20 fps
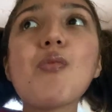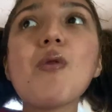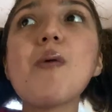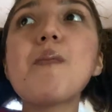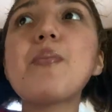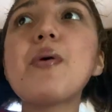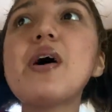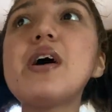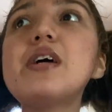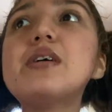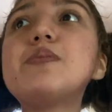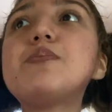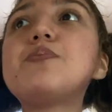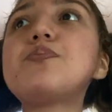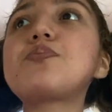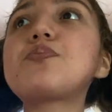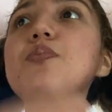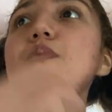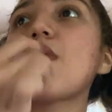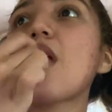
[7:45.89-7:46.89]
But
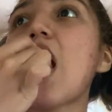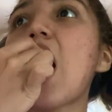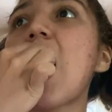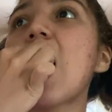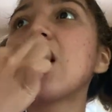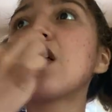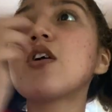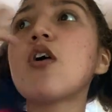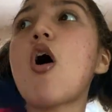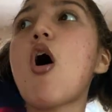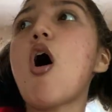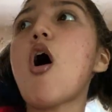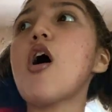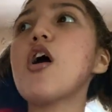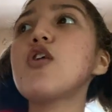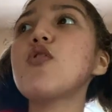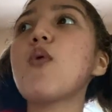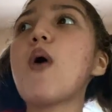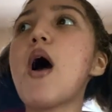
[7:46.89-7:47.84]
are you